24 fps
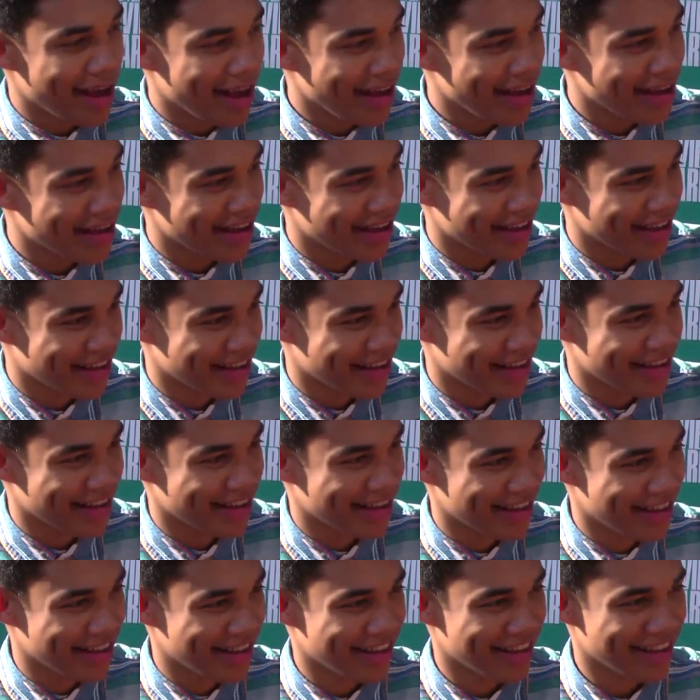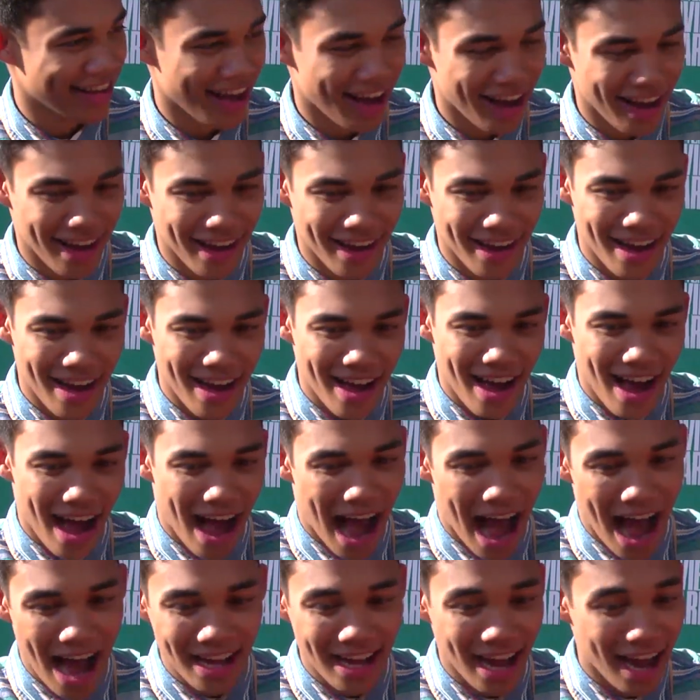one of those movies. I really could.
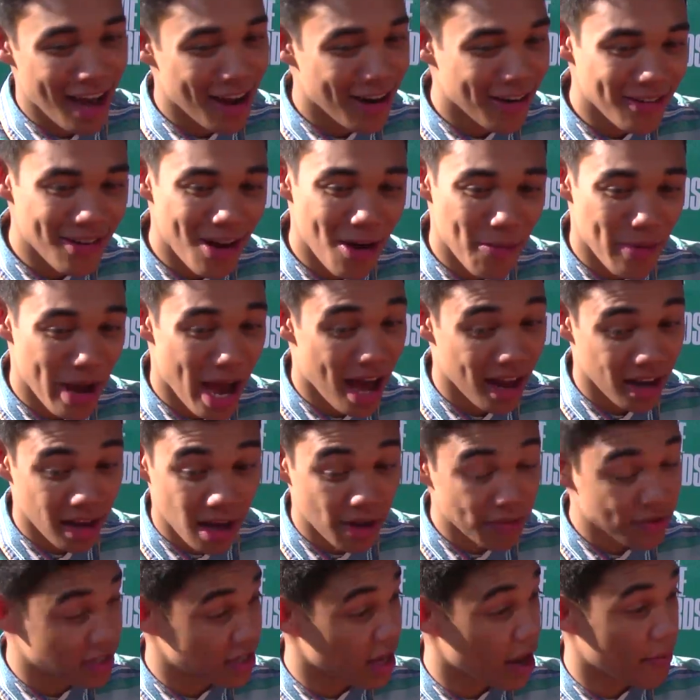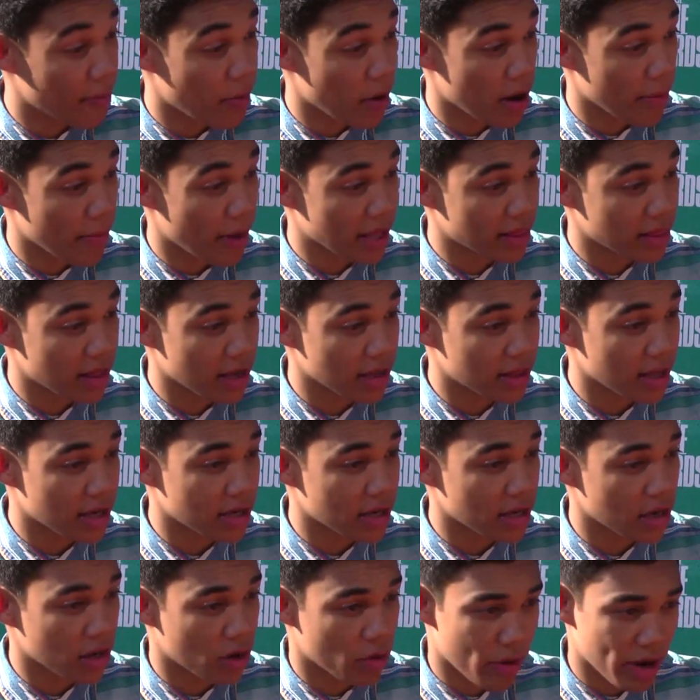I, I don't know, man. I love Step Up. I think they
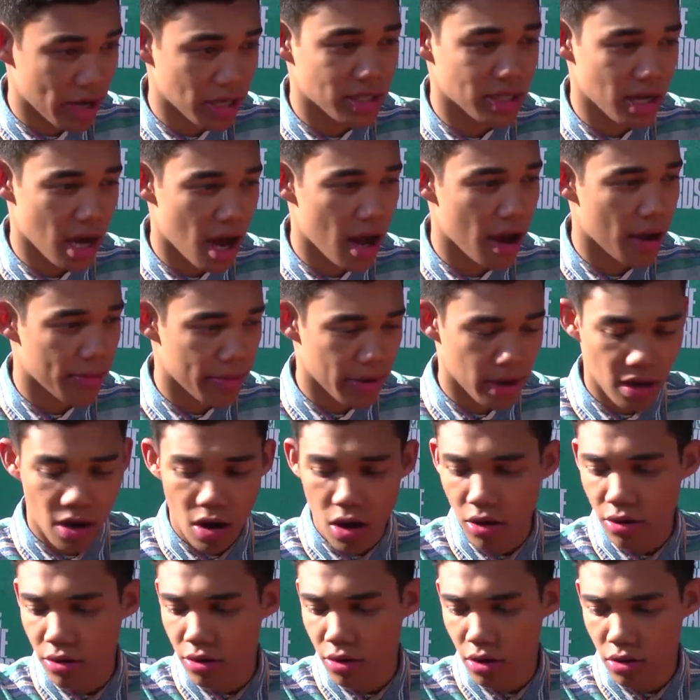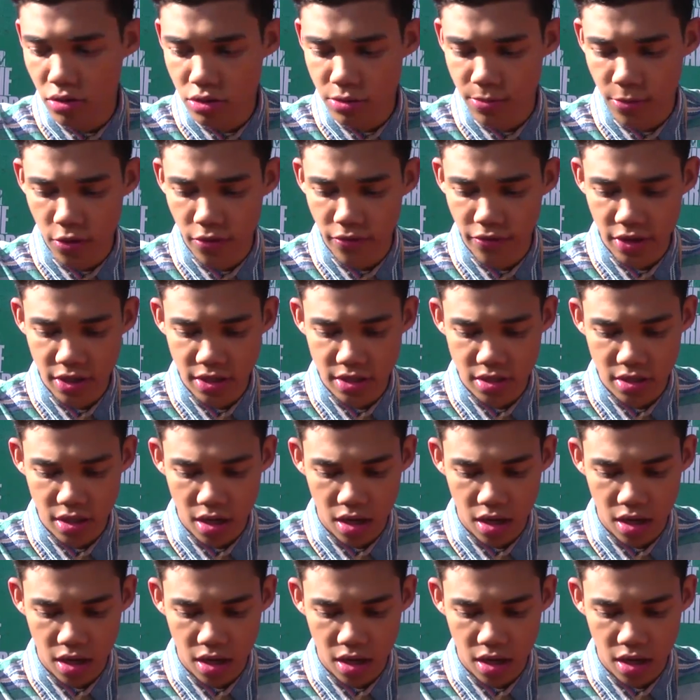did a great job in all of those movies.